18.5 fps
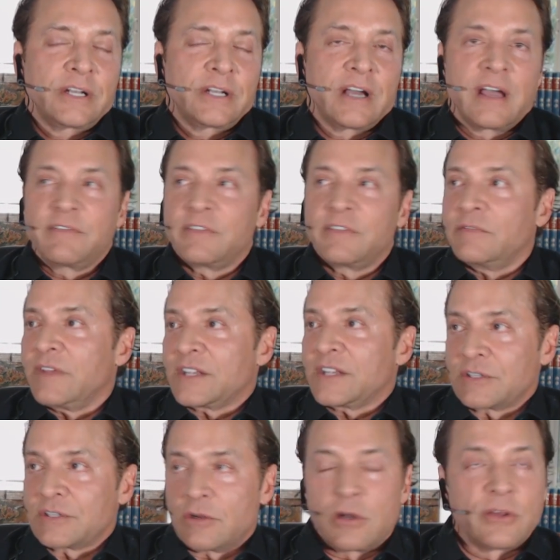I've
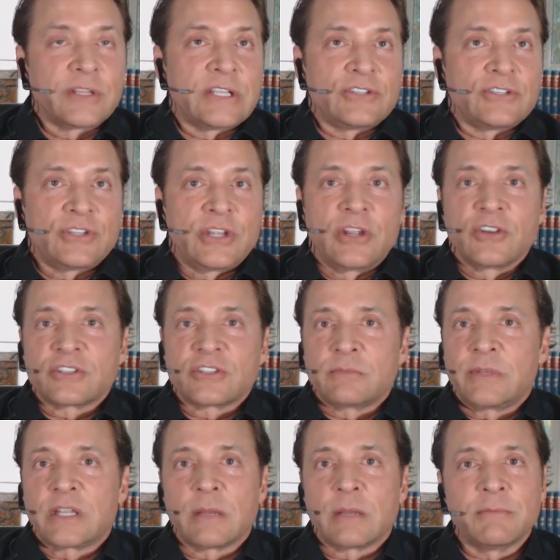invested all these
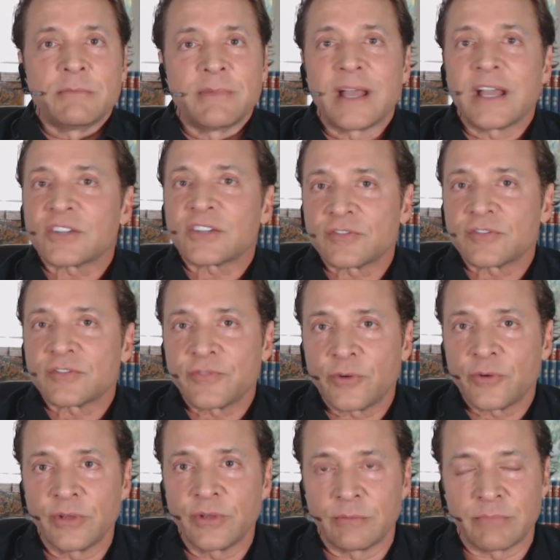years in becoming
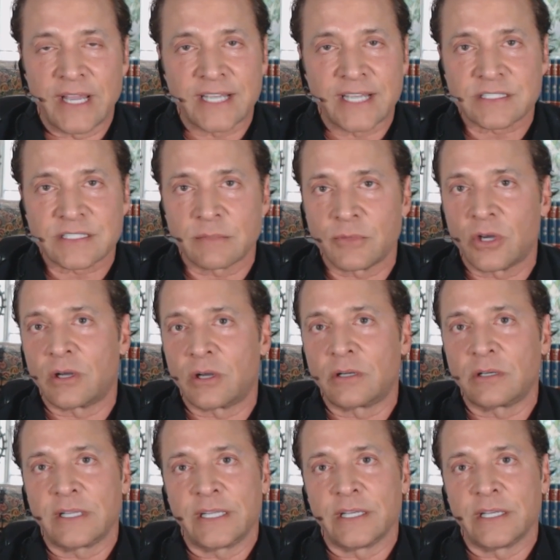masterful in
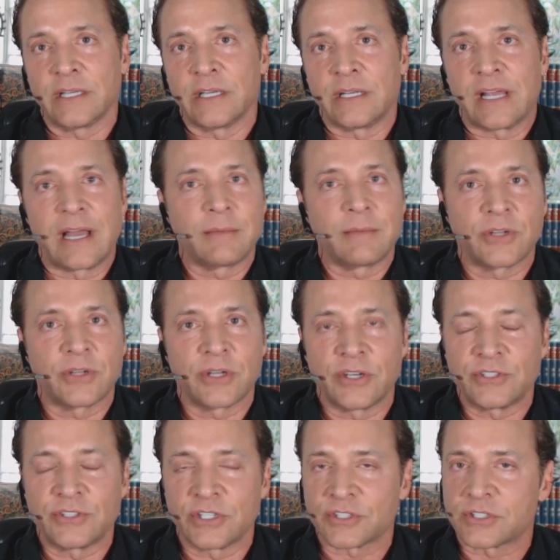basketball, and I'm
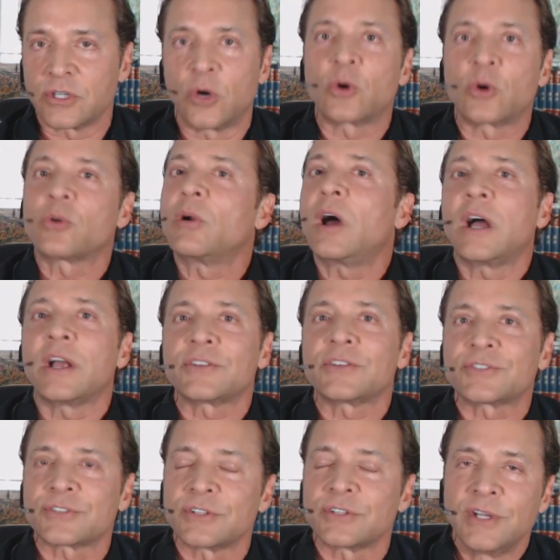going to just go
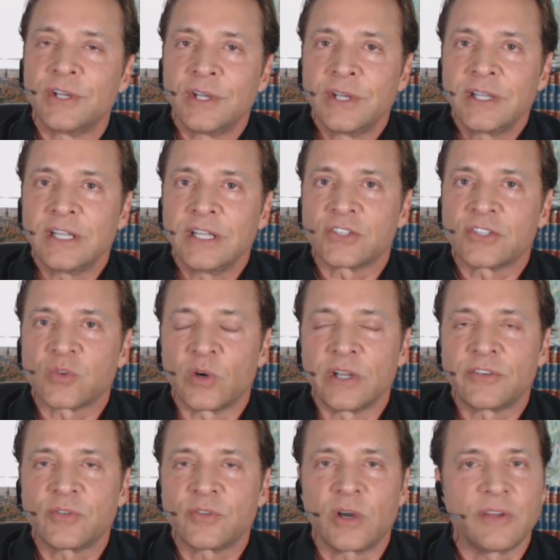crush in
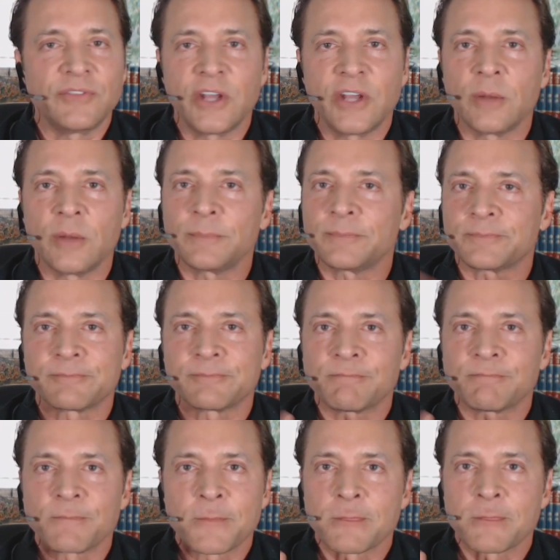2012.
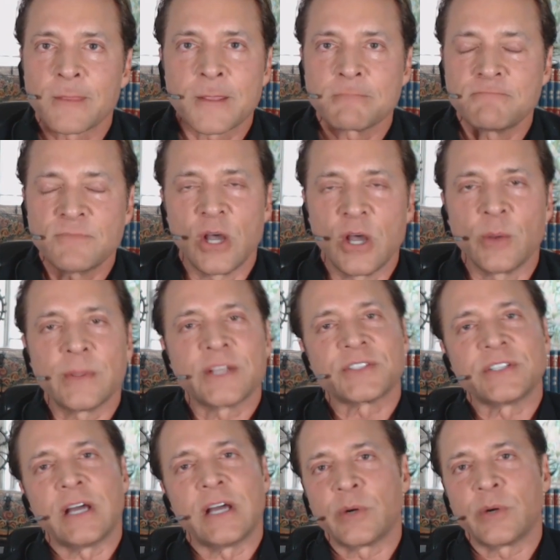No,
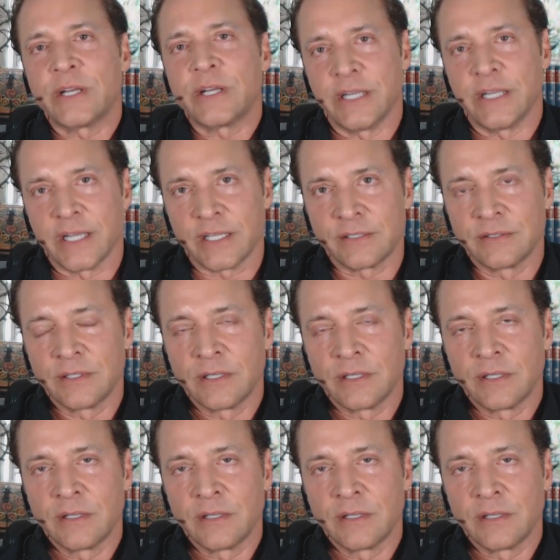that's not what he did.